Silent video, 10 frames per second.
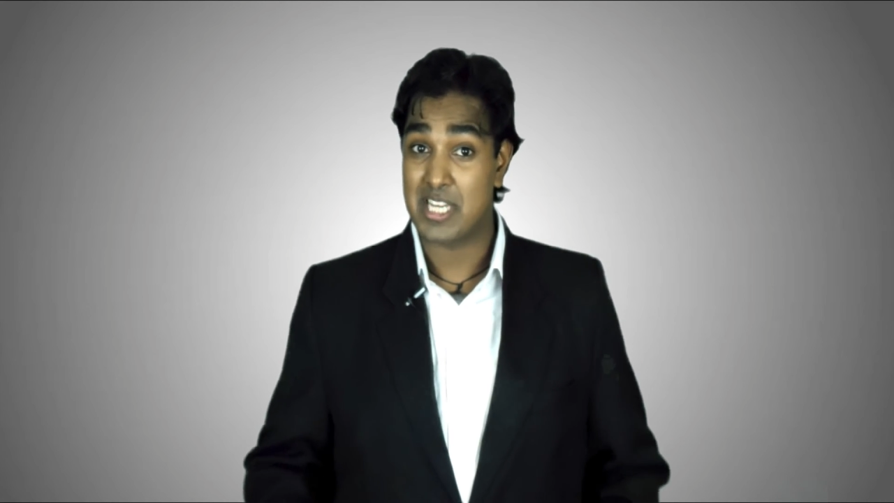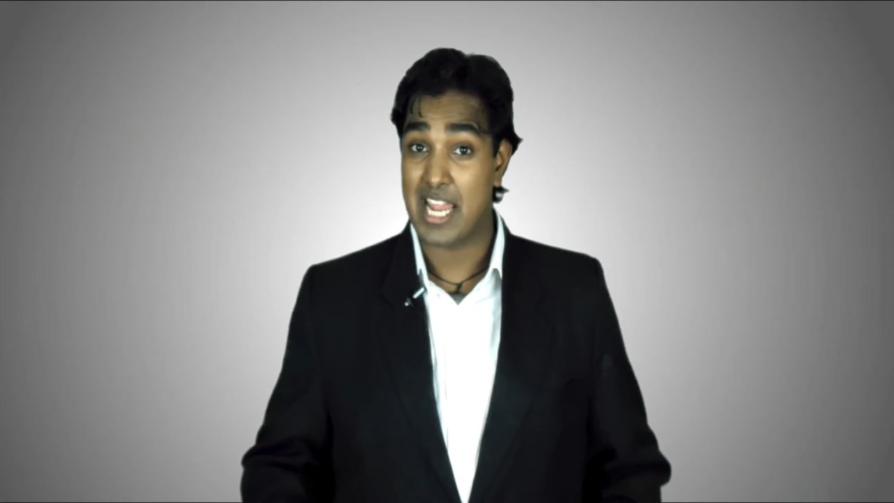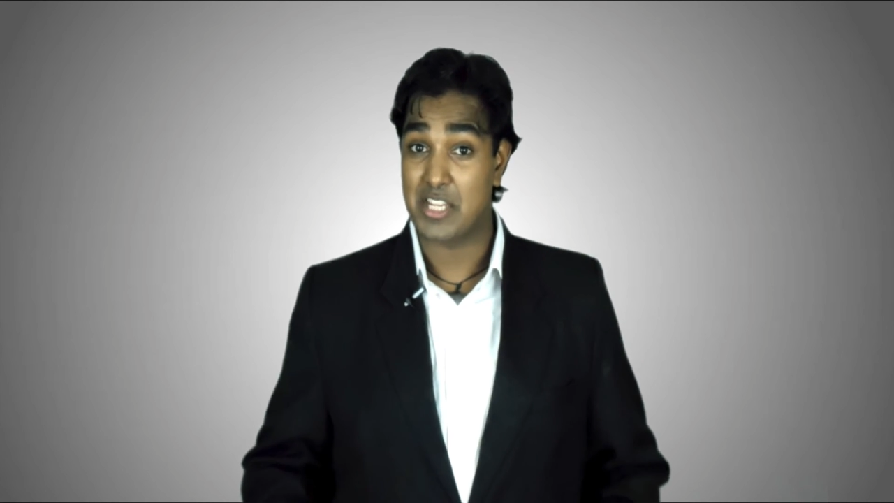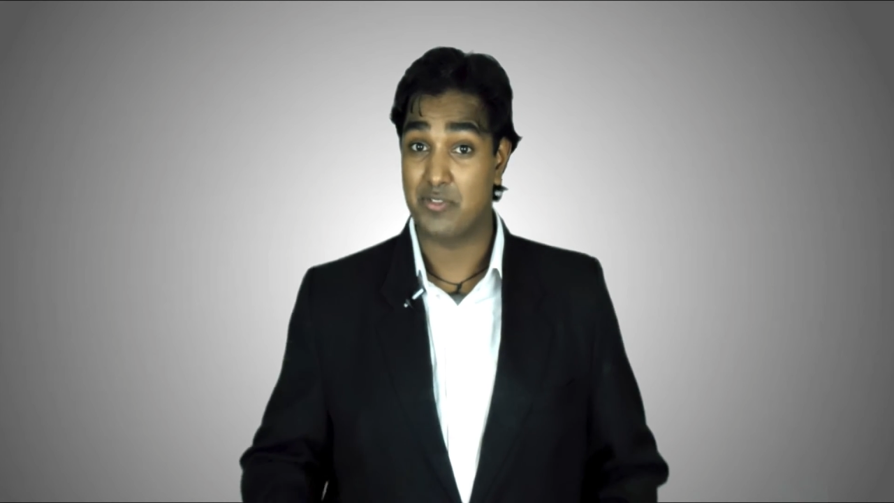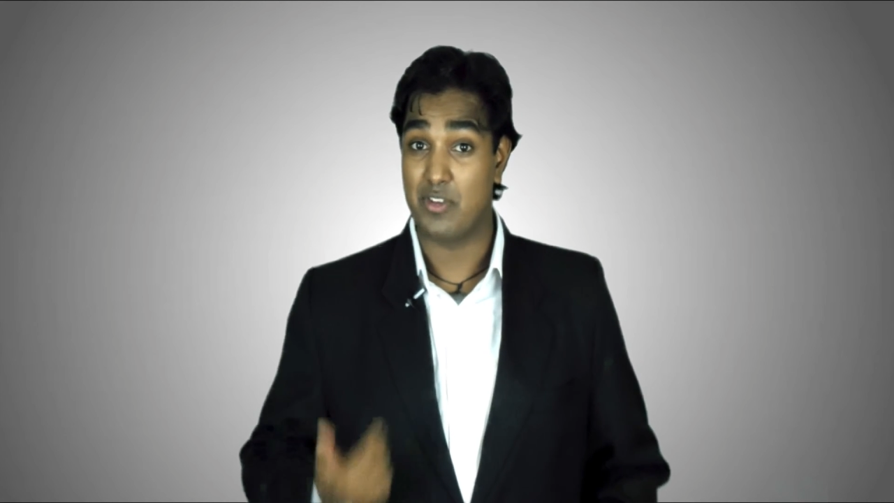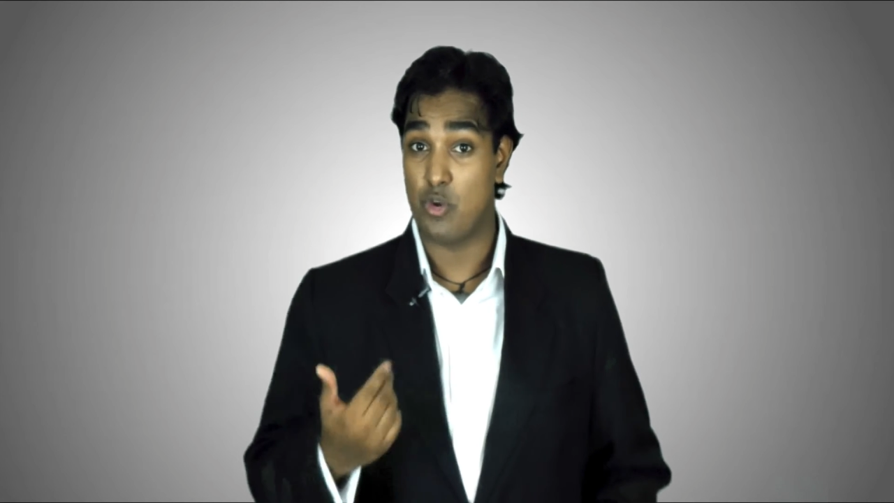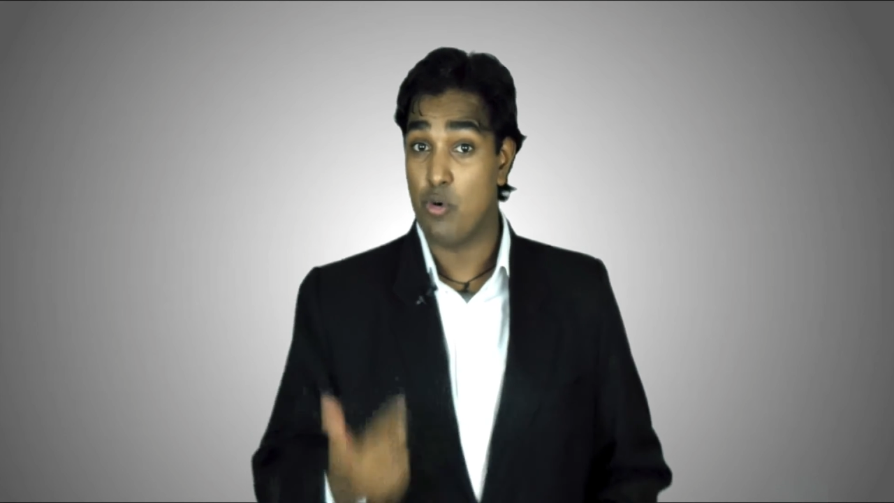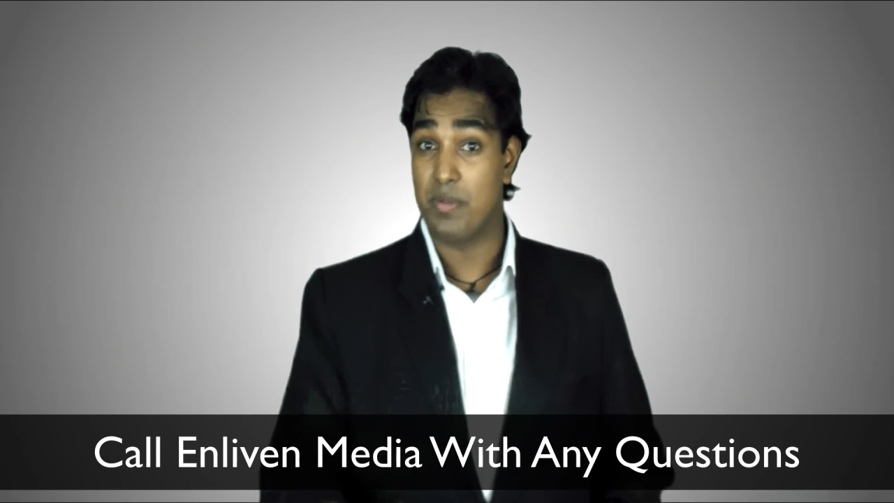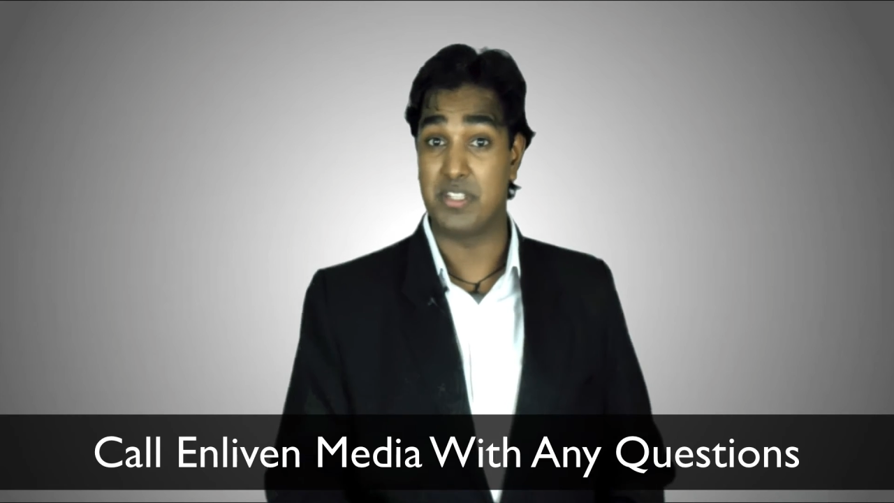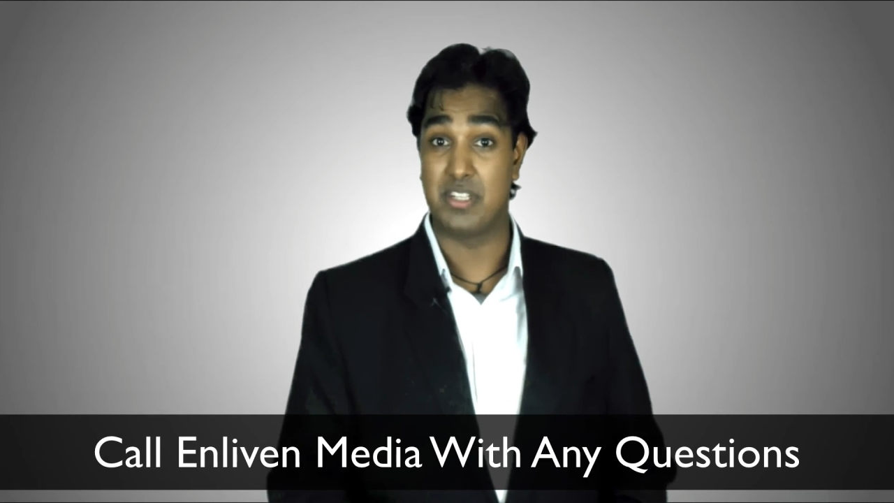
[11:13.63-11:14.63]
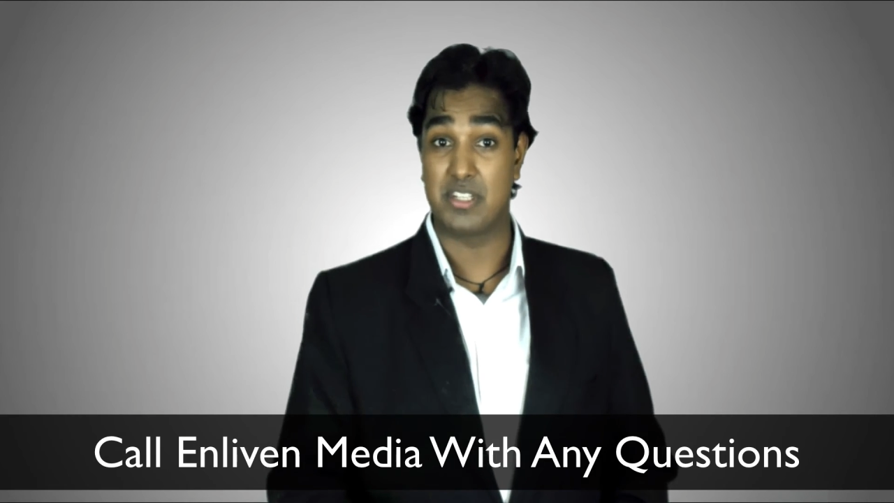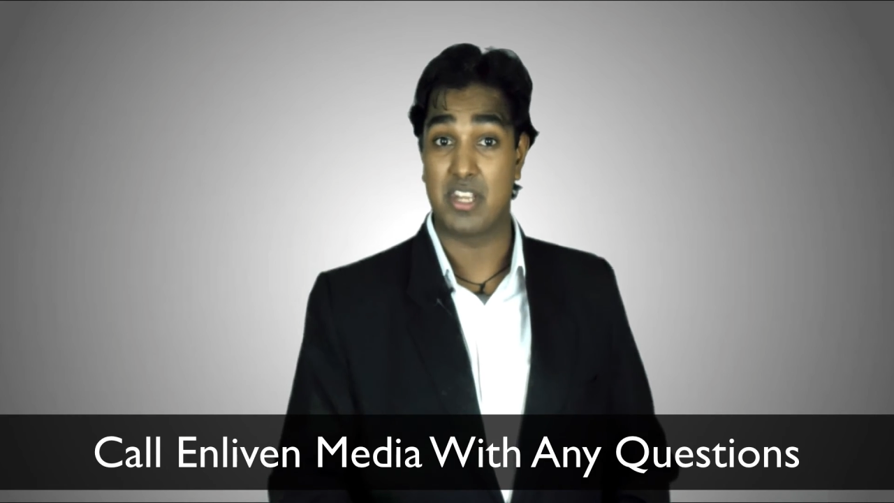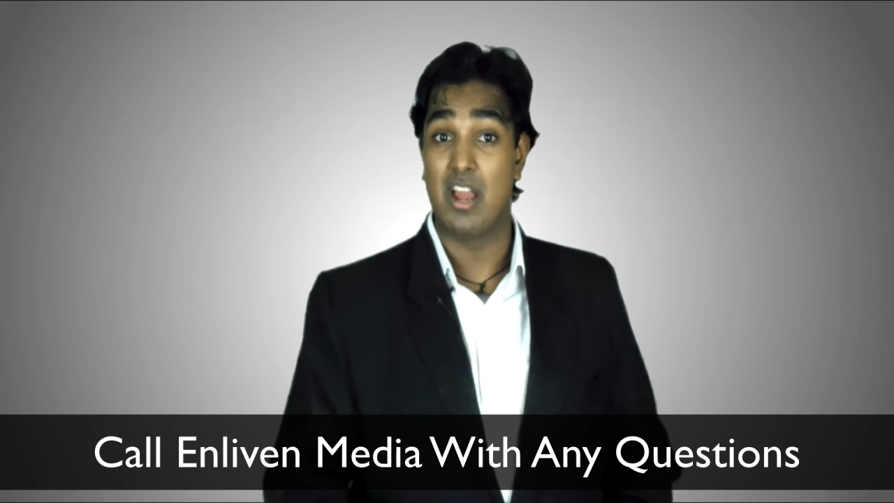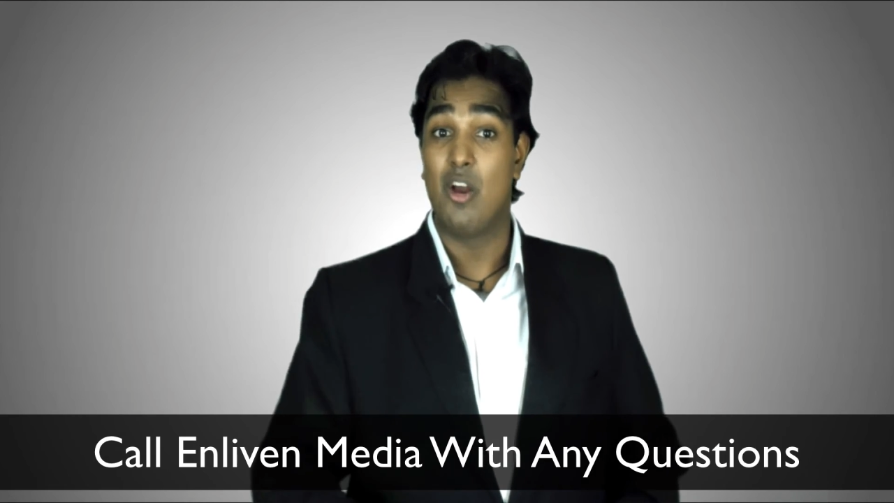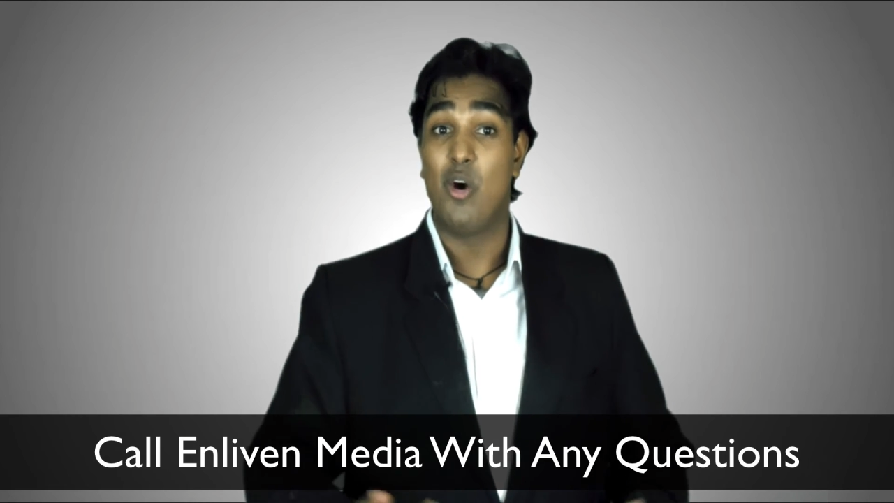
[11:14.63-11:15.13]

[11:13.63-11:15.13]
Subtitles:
mistakes for your business,